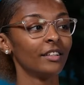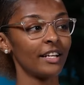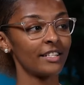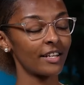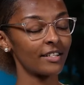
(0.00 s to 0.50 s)

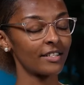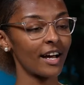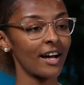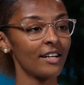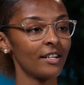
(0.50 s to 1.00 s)
like set
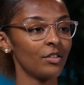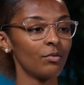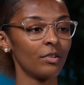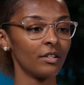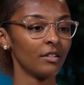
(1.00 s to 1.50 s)
aside and you
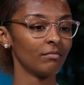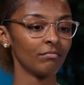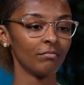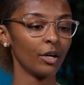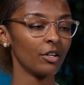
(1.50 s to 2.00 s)
want to
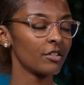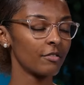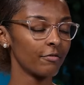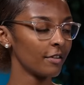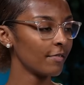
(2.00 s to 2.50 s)
purchase
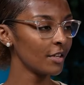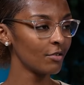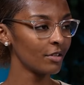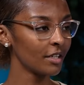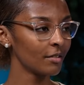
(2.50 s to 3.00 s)
a 50
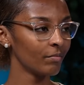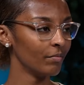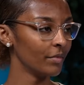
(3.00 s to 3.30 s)
unit,